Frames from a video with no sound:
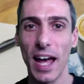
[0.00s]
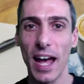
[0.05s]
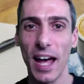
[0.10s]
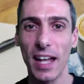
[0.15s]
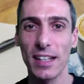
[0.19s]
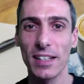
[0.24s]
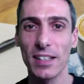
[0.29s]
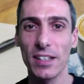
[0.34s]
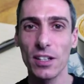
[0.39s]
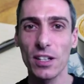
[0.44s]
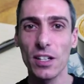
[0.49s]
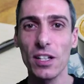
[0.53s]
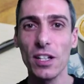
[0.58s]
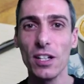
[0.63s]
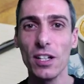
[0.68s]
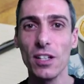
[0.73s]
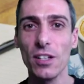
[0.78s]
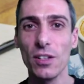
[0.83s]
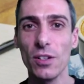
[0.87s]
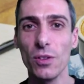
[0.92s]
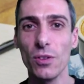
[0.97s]
And you're going to
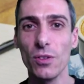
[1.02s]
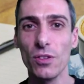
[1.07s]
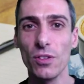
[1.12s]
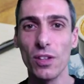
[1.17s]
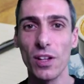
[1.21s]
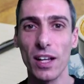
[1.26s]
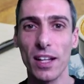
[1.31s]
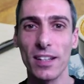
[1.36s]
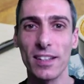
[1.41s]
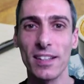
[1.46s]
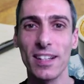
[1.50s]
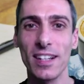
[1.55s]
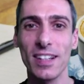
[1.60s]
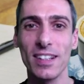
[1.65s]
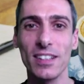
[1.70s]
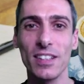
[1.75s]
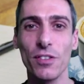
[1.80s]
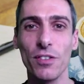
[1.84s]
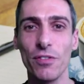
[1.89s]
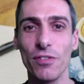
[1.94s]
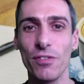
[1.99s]
do so until
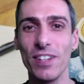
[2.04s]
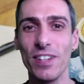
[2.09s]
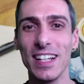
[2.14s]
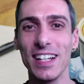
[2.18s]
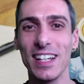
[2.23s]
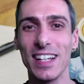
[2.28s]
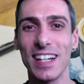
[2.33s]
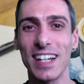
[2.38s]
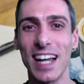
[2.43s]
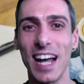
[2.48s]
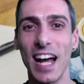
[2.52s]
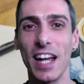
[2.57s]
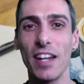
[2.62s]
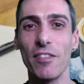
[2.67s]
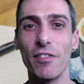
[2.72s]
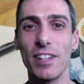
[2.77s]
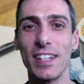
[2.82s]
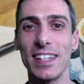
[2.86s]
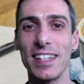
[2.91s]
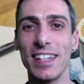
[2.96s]
you feel a kind of a